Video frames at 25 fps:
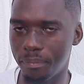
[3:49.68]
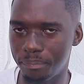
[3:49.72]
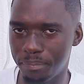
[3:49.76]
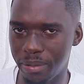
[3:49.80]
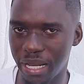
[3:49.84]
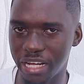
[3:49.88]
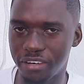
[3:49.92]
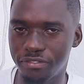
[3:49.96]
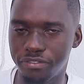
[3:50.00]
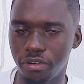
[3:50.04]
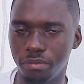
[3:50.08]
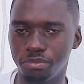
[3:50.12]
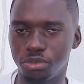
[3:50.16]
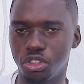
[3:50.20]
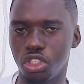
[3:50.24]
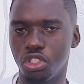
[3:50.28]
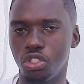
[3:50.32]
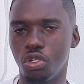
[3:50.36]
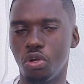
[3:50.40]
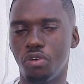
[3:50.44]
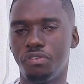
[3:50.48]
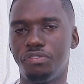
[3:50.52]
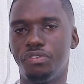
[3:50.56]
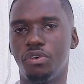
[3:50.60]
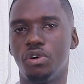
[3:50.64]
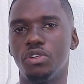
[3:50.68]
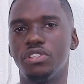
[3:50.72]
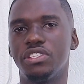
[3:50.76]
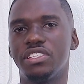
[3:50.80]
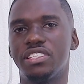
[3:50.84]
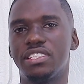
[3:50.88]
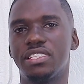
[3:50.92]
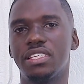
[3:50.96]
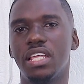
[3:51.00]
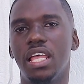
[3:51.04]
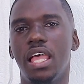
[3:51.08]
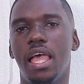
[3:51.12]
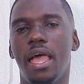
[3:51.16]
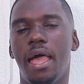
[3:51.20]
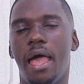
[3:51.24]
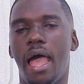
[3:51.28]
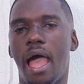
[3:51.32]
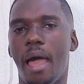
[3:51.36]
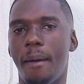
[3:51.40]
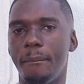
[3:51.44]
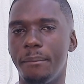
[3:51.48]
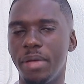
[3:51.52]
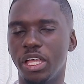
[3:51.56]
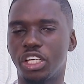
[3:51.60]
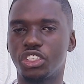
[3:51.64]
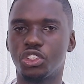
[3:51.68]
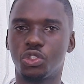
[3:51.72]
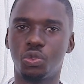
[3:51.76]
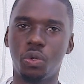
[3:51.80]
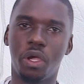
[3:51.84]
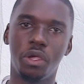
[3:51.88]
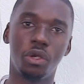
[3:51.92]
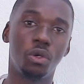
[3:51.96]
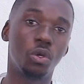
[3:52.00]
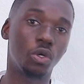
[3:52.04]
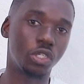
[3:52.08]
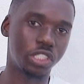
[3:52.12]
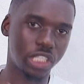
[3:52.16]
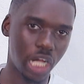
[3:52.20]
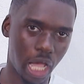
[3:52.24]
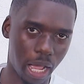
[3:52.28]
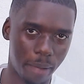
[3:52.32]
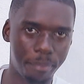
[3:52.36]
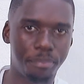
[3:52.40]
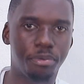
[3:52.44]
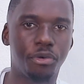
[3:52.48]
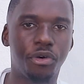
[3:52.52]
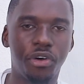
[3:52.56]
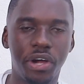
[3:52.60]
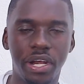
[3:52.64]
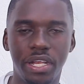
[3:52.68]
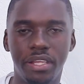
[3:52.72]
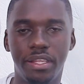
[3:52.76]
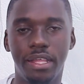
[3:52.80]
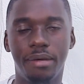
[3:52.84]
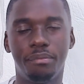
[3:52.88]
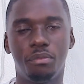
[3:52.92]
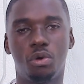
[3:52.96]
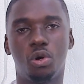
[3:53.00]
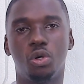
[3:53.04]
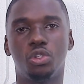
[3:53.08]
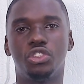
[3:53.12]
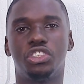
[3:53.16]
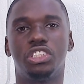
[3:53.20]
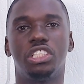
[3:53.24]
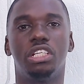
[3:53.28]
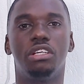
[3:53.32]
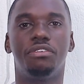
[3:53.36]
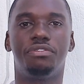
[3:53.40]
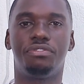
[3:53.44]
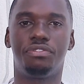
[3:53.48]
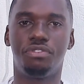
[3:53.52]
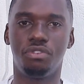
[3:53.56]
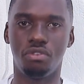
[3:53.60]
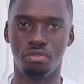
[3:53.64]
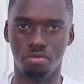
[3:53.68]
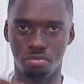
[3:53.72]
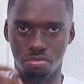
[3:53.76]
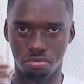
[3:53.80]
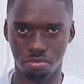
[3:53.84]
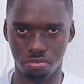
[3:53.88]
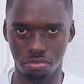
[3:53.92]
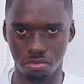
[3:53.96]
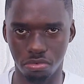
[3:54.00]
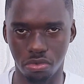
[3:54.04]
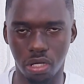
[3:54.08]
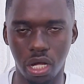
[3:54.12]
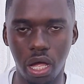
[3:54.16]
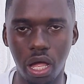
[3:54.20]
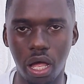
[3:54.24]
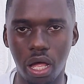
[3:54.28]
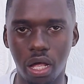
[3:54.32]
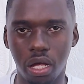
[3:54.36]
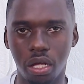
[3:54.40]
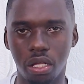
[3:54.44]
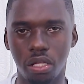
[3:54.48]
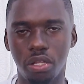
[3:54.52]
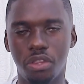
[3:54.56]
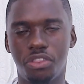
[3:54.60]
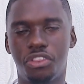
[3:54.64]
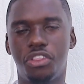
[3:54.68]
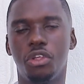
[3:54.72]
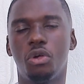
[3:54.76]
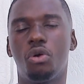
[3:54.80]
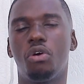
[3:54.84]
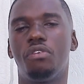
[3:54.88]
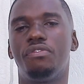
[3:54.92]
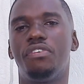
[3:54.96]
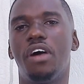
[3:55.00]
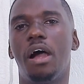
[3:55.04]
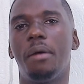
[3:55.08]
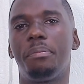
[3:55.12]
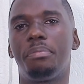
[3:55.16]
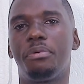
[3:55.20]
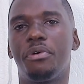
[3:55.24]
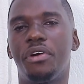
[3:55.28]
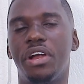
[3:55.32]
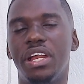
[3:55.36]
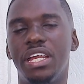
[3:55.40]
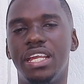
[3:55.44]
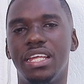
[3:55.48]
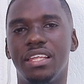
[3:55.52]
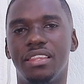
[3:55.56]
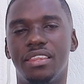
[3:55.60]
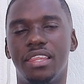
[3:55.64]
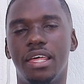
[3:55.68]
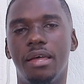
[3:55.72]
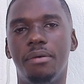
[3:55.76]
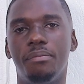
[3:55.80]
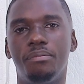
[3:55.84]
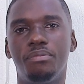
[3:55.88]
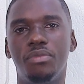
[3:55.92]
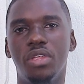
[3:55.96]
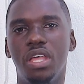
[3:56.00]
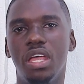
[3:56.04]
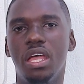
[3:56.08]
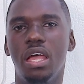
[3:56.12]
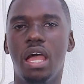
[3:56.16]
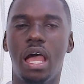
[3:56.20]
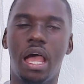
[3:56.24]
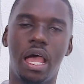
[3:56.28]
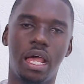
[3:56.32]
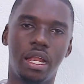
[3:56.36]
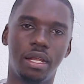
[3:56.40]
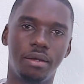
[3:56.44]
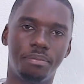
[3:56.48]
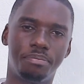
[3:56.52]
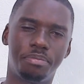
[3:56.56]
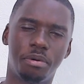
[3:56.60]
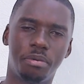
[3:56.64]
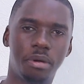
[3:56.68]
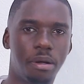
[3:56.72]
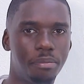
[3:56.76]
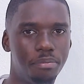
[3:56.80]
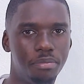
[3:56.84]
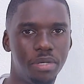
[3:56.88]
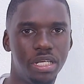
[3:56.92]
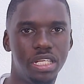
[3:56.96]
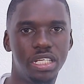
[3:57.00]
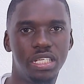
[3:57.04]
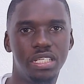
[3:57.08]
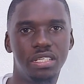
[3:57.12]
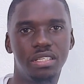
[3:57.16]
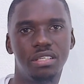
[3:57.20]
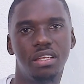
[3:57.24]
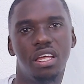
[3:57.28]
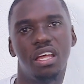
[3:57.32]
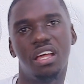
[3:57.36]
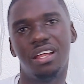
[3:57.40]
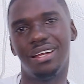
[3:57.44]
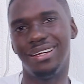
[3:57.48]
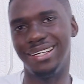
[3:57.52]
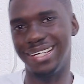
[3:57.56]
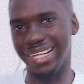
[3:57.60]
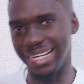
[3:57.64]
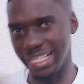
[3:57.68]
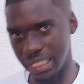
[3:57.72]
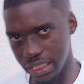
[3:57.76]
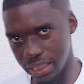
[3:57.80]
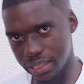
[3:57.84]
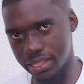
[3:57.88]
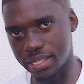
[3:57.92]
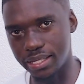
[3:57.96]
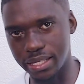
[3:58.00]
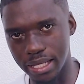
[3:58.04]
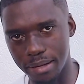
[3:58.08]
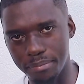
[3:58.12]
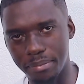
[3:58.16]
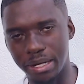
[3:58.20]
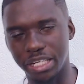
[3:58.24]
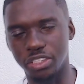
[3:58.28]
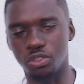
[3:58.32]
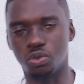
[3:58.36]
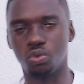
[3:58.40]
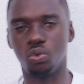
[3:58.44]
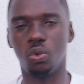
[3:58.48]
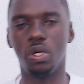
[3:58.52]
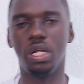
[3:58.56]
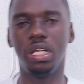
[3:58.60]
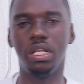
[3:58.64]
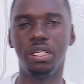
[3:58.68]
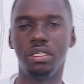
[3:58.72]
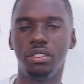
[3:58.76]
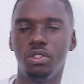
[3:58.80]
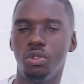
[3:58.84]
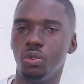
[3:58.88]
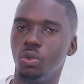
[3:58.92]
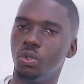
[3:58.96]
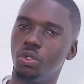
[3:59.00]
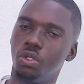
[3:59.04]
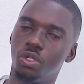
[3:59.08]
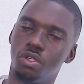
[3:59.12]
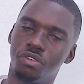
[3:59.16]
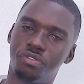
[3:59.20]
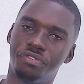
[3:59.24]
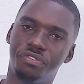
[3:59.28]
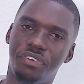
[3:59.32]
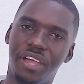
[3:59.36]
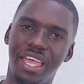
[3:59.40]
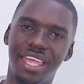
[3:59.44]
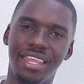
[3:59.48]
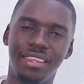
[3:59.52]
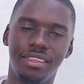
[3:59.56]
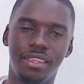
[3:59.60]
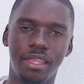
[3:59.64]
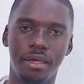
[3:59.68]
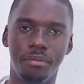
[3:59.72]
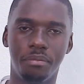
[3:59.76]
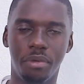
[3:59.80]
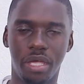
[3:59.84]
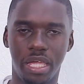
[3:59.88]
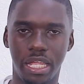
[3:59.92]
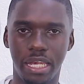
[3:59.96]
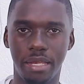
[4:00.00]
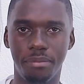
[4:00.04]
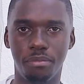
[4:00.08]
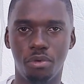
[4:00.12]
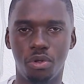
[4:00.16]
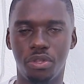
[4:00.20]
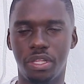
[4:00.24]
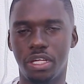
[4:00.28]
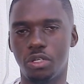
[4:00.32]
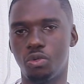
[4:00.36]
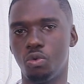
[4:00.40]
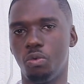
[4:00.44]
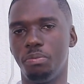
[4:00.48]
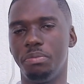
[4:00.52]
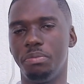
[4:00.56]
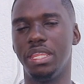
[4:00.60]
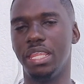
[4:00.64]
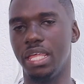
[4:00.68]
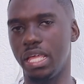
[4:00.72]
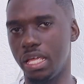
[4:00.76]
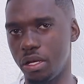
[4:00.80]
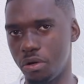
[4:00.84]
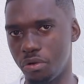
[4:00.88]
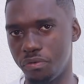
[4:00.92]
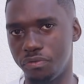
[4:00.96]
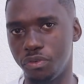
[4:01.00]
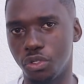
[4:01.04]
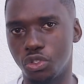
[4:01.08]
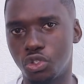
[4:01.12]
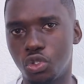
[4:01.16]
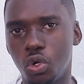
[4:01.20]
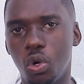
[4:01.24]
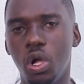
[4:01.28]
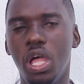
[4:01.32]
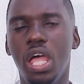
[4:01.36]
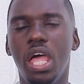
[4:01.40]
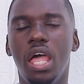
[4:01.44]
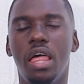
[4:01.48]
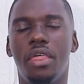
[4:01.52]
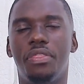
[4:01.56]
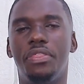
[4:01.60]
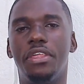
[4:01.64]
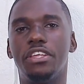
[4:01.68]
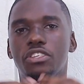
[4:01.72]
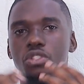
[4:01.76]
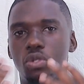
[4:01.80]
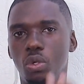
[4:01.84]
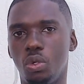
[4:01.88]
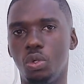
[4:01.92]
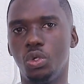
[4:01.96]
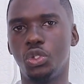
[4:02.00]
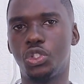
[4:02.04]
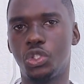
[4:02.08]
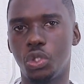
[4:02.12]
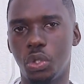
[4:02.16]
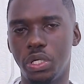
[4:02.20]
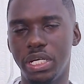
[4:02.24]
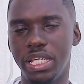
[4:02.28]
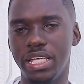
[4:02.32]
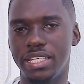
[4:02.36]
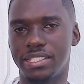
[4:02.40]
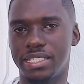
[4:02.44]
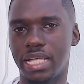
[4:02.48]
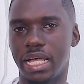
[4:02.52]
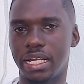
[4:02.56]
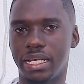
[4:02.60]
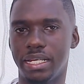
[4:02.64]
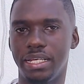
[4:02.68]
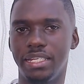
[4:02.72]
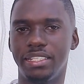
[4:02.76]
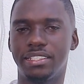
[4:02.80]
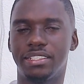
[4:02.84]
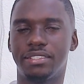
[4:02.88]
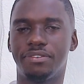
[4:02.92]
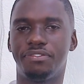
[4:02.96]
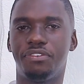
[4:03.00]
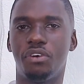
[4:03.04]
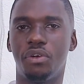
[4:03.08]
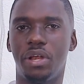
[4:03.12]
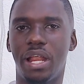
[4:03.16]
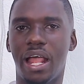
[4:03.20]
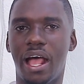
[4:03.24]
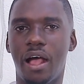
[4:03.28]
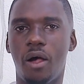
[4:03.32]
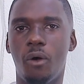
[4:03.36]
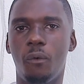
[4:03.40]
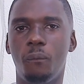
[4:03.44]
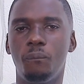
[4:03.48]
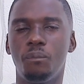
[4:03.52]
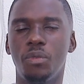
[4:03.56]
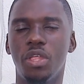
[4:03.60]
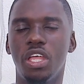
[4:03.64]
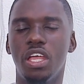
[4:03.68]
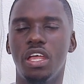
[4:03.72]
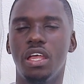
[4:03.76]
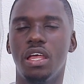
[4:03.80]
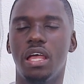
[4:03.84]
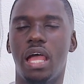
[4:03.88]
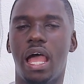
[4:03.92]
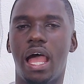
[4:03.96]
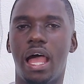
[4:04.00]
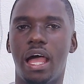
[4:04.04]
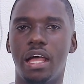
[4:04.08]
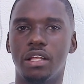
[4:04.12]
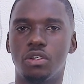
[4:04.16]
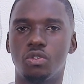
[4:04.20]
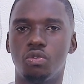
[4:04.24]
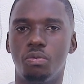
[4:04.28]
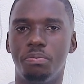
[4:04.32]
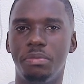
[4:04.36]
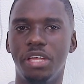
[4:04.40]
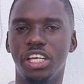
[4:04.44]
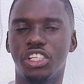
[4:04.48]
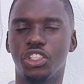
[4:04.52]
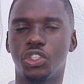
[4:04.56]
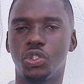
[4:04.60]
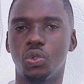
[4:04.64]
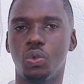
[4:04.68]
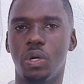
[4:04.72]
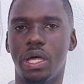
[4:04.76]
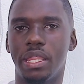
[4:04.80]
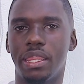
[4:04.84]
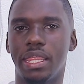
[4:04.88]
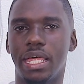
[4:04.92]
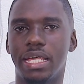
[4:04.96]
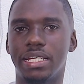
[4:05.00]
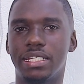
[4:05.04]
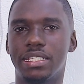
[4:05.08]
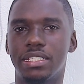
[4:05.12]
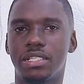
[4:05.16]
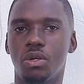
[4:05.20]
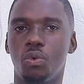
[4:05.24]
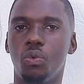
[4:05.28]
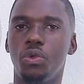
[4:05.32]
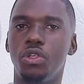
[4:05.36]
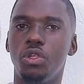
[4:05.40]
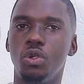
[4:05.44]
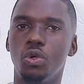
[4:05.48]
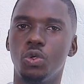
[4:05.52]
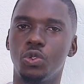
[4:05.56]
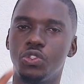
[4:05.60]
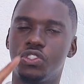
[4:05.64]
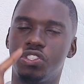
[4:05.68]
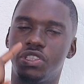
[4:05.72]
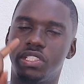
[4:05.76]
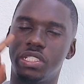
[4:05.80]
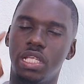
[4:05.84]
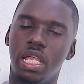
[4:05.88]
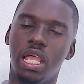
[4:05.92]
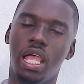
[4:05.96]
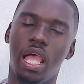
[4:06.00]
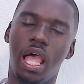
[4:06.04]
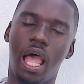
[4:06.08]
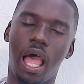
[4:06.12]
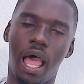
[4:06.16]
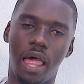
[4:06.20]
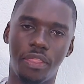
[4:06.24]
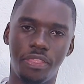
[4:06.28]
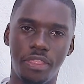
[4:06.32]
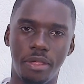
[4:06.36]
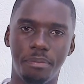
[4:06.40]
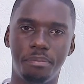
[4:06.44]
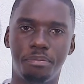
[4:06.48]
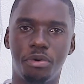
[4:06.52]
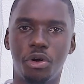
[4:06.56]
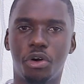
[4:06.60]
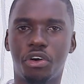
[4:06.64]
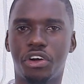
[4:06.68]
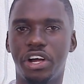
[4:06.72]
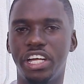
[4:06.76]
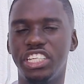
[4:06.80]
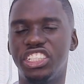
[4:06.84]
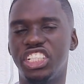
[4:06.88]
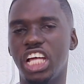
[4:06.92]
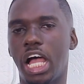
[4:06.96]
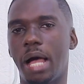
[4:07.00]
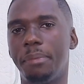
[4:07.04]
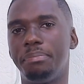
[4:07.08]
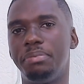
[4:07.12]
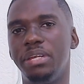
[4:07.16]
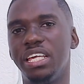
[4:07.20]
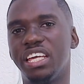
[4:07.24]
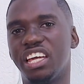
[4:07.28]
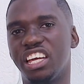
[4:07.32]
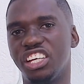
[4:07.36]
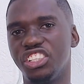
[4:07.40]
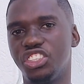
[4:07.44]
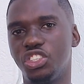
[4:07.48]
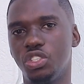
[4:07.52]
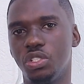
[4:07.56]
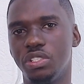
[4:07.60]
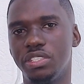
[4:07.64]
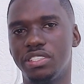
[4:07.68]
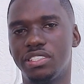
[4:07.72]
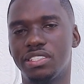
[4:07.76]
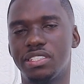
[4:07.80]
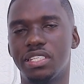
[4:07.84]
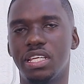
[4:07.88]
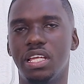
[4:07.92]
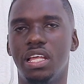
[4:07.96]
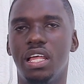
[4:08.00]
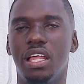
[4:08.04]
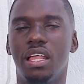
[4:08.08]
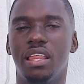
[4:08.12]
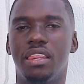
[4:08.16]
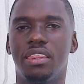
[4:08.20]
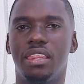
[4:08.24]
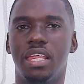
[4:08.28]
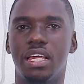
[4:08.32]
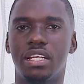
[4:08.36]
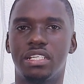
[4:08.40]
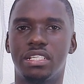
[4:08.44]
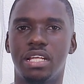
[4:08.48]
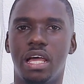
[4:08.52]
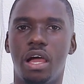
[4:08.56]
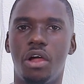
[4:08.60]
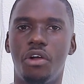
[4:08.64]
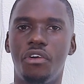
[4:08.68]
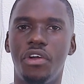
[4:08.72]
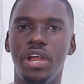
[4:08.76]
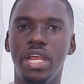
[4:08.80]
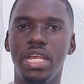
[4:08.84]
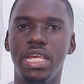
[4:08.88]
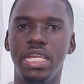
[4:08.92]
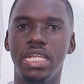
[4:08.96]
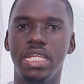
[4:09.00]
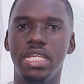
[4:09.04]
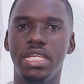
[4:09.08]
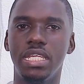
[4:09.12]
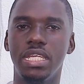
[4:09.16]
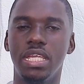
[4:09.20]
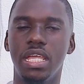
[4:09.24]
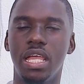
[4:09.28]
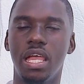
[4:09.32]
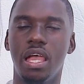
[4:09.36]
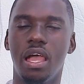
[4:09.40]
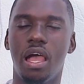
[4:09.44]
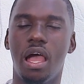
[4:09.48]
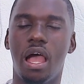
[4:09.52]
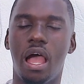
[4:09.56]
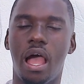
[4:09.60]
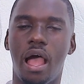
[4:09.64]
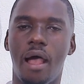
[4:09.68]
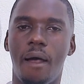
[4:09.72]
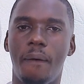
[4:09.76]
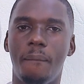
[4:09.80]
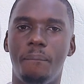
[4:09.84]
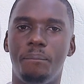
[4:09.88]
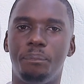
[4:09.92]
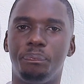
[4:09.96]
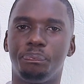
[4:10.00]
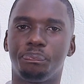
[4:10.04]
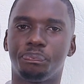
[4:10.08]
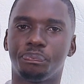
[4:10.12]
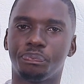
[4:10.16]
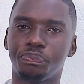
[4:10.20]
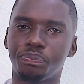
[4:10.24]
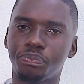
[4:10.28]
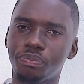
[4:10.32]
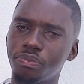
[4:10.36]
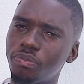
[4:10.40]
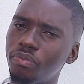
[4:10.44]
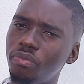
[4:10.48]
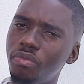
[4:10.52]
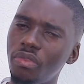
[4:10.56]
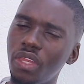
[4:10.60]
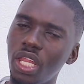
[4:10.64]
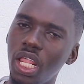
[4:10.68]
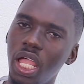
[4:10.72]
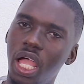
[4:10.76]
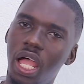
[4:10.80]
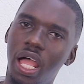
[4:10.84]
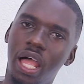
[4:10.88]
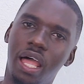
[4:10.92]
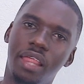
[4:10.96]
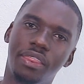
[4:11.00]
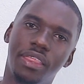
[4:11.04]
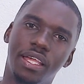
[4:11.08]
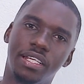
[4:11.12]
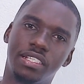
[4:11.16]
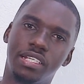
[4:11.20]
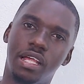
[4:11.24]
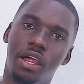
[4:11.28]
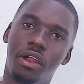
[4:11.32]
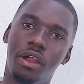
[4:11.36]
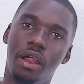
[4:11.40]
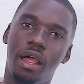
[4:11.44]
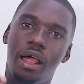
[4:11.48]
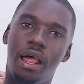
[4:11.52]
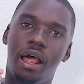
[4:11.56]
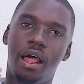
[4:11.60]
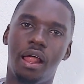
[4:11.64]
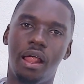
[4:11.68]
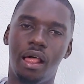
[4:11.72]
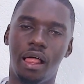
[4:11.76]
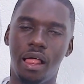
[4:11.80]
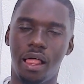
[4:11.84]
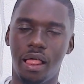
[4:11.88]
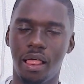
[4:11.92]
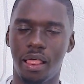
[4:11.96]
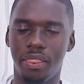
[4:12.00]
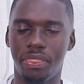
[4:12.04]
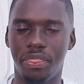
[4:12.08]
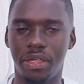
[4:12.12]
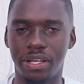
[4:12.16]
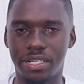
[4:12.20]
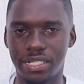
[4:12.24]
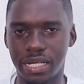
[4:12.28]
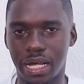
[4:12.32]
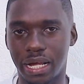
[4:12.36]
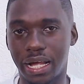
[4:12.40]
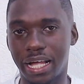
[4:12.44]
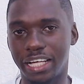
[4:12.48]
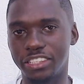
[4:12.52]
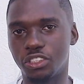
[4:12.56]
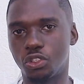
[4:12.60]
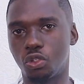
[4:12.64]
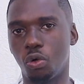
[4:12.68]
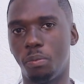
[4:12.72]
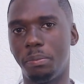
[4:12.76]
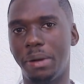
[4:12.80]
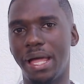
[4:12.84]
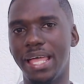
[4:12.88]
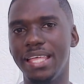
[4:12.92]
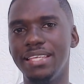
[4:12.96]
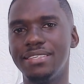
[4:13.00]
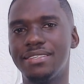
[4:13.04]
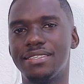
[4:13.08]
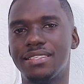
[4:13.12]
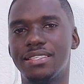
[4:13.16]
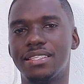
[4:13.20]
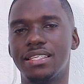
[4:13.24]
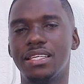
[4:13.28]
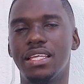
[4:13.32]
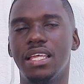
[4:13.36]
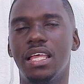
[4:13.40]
platforms in your phones, make sure you don't upgrade them, because if you think of upgrading them and probably delete them as well, you will not find them anymore. That the end of you. So the solution is, at least for now, to make sure that we use the brokerage applications that are already that are customized.